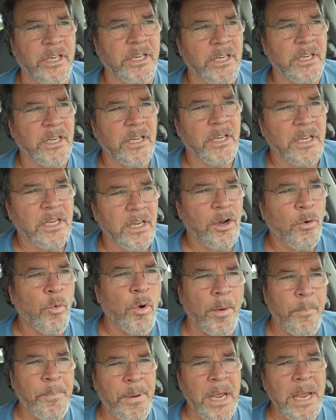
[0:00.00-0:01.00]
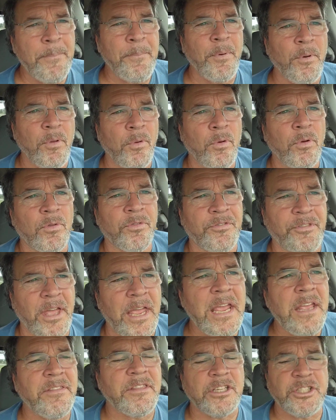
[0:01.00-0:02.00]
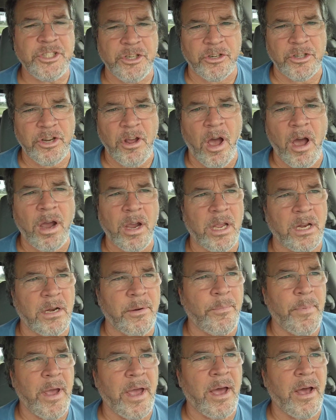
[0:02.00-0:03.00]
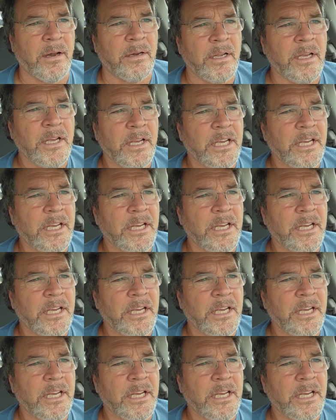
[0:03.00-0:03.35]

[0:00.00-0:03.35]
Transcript: what people think that you're talking about